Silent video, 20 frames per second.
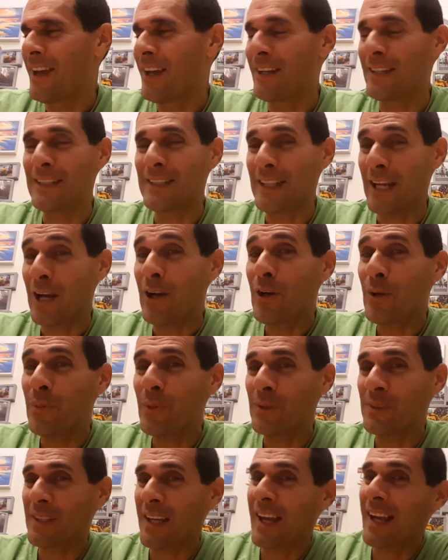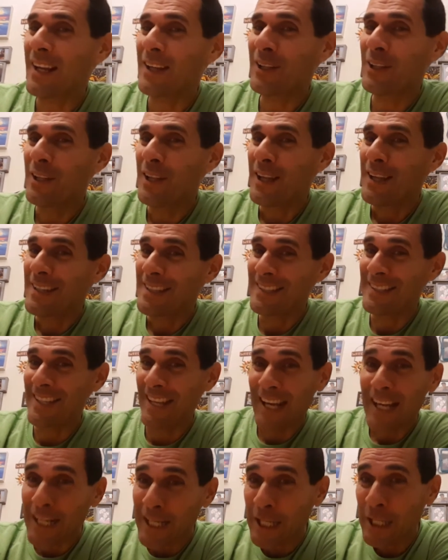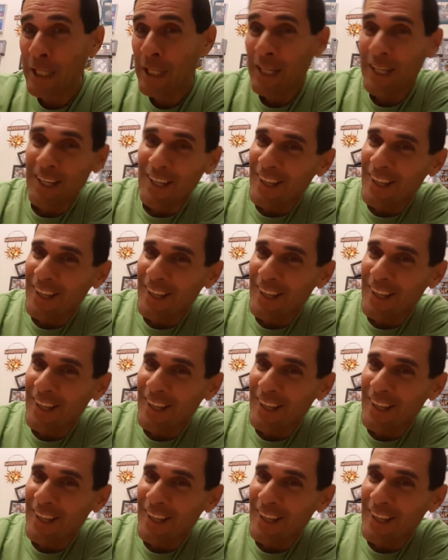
A terrible title, Dick.